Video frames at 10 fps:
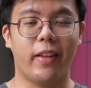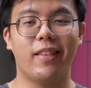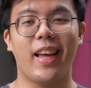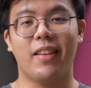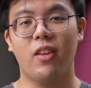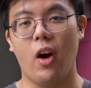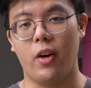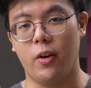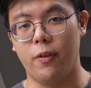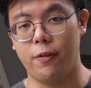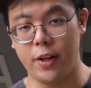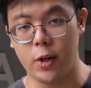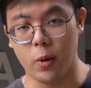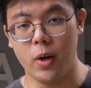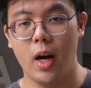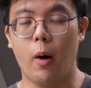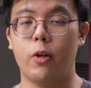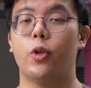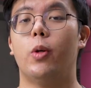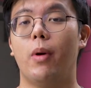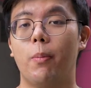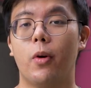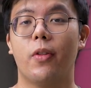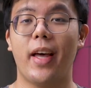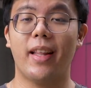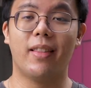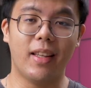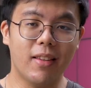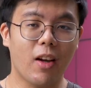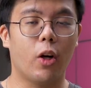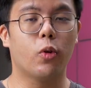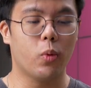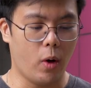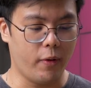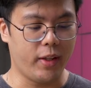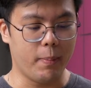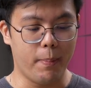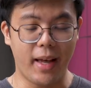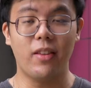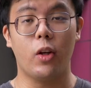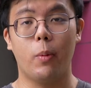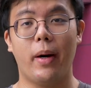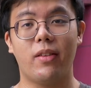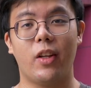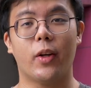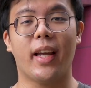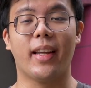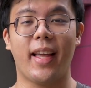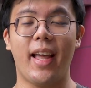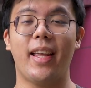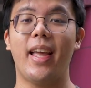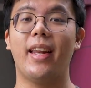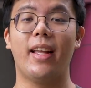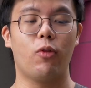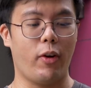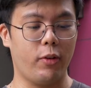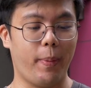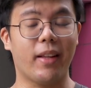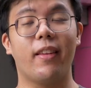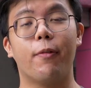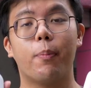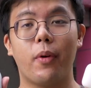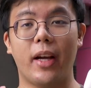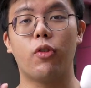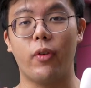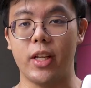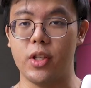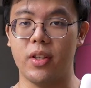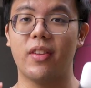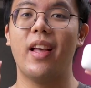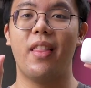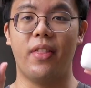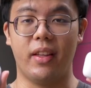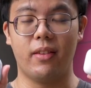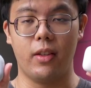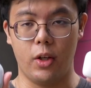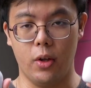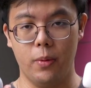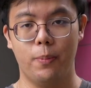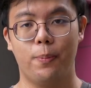this entire video. I want you to remember that these are two of the best earbuds that you can get in its respective price ranges this year.